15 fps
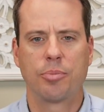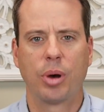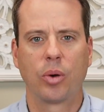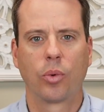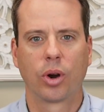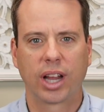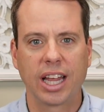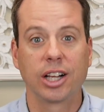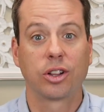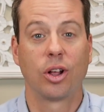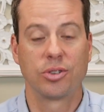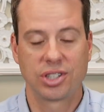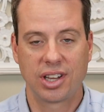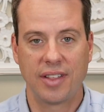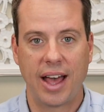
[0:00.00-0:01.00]
but we're getting
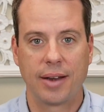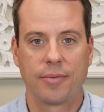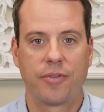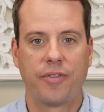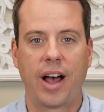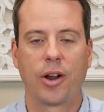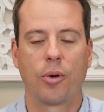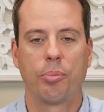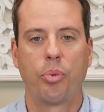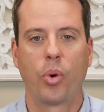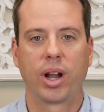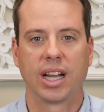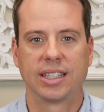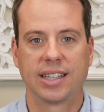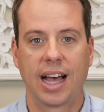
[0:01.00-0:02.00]
close to that final
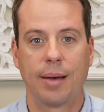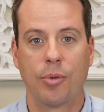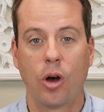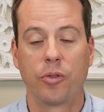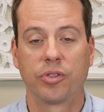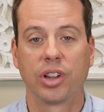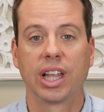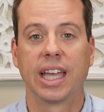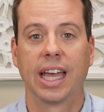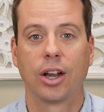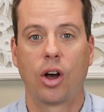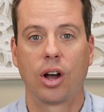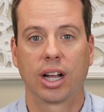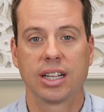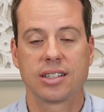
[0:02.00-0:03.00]
point in time, hopefully in
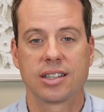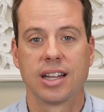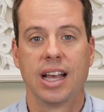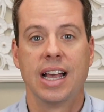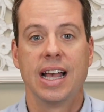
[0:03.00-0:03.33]
August.